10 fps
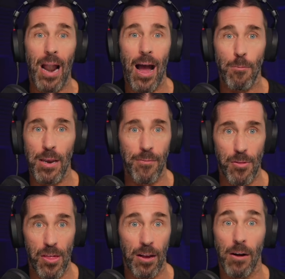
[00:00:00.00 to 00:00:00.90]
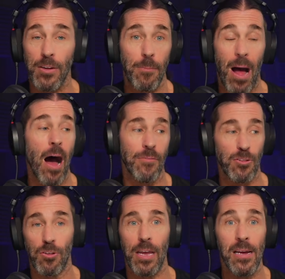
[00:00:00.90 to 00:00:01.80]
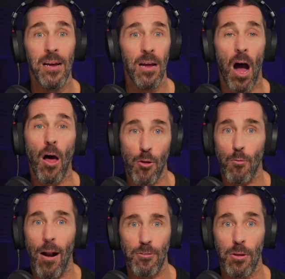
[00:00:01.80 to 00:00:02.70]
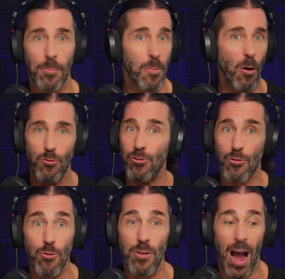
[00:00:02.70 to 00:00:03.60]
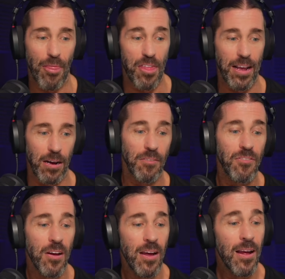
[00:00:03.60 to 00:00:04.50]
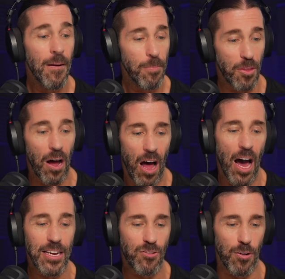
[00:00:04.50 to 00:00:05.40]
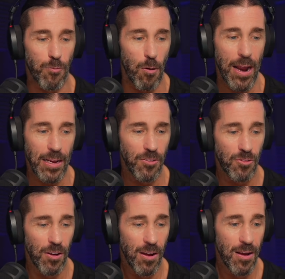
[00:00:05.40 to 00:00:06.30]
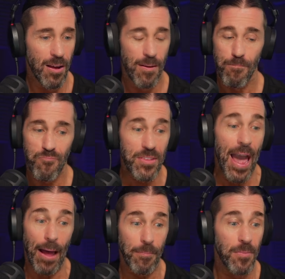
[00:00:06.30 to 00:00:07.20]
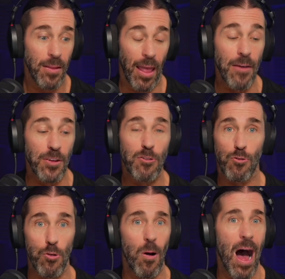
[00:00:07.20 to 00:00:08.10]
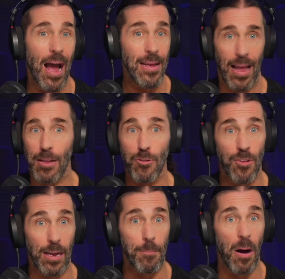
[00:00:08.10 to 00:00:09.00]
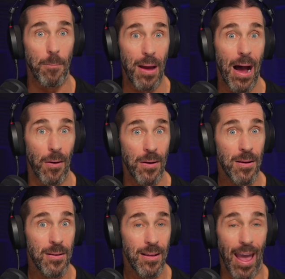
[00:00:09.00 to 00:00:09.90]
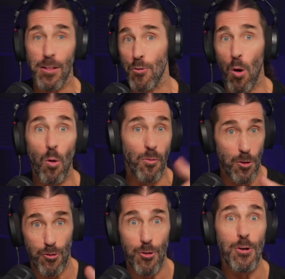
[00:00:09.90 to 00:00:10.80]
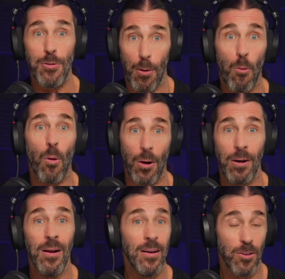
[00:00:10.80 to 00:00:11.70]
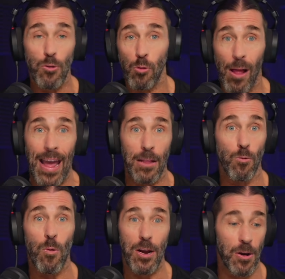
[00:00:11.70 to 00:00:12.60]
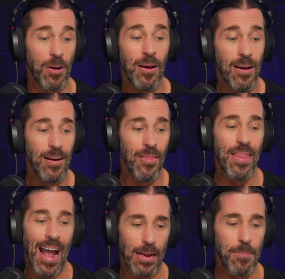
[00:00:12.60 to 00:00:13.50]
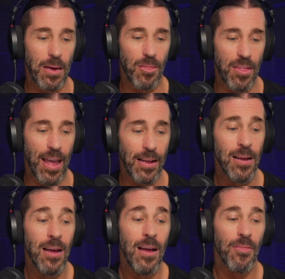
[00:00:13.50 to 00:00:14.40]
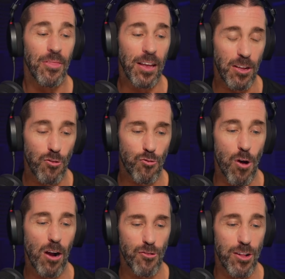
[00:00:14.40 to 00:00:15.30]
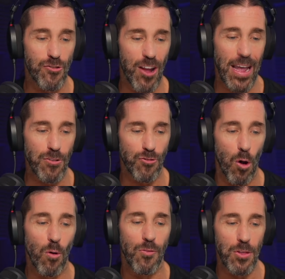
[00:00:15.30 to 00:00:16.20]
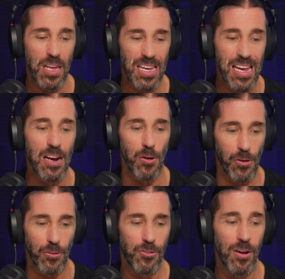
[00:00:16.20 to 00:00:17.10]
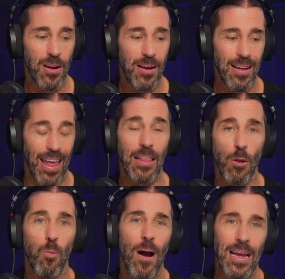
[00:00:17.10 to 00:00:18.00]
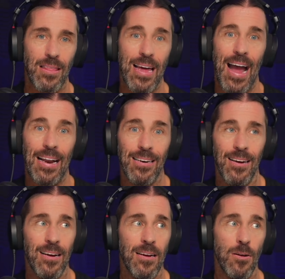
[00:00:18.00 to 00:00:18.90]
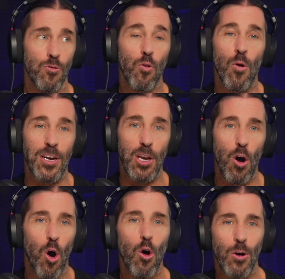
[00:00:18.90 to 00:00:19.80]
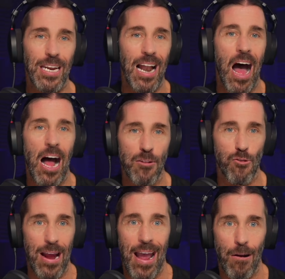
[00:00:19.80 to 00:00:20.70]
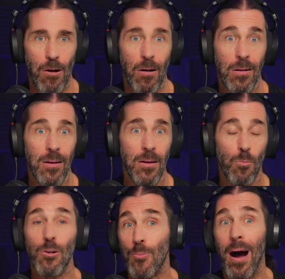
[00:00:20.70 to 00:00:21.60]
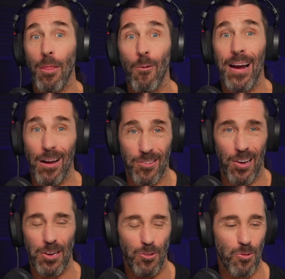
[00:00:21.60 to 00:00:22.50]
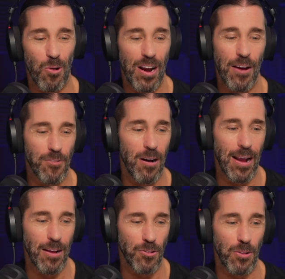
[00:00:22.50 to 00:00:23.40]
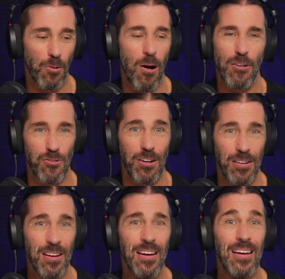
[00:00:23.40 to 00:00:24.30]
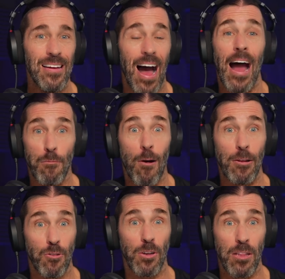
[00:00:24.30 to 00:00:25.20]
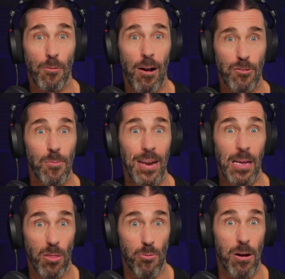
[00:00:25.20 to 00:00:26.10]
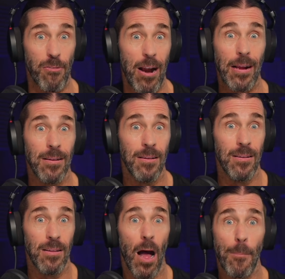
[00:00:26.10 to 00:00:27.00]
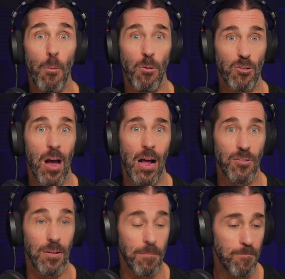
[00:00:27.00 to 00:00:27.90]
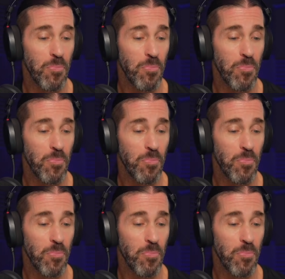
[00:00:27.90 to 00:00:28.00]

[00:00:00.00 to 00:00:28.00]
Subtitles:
and I would never think of, and obviously other wrestling promotions do not think of. The heights of rings, yeah, if it's too high and you take a bump out and you overshoot or you land weird, that can be a thing. The construction changed over the years in the way that during the Hogan Andre era, which by the way, I'll tell you a story after I answer the question. I wrestled in the WrestleMania 3 ring up in Wisconsin.